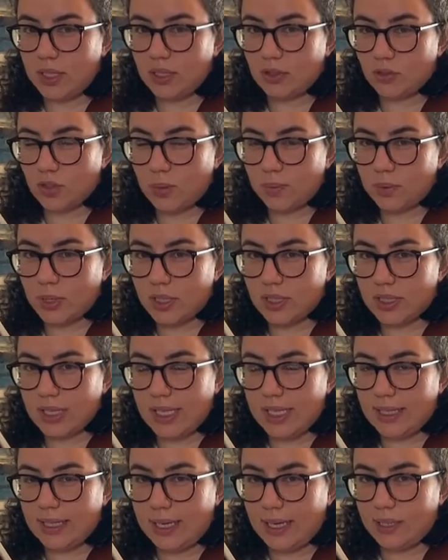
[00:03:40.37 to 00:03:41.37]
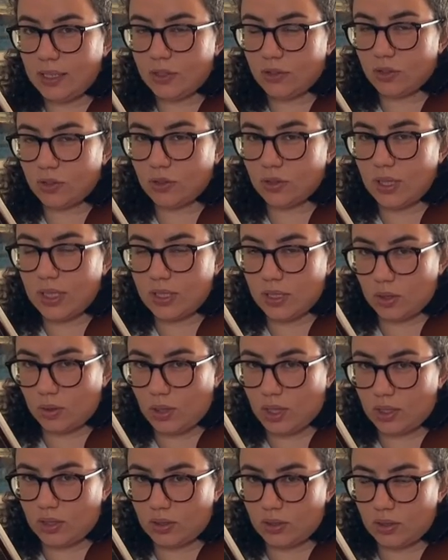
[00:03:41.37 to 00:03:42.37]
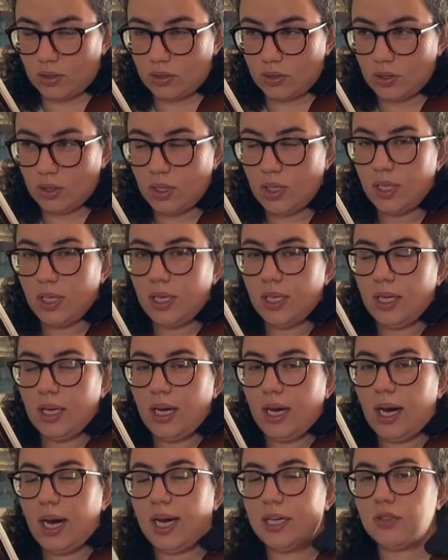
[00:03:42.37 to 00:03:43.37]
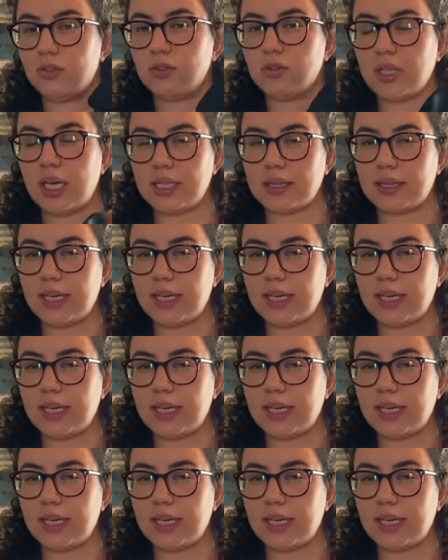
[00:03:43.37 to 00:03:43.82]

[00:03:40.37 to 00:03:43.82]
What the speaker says: triplets in 92 as a quarter note. I do not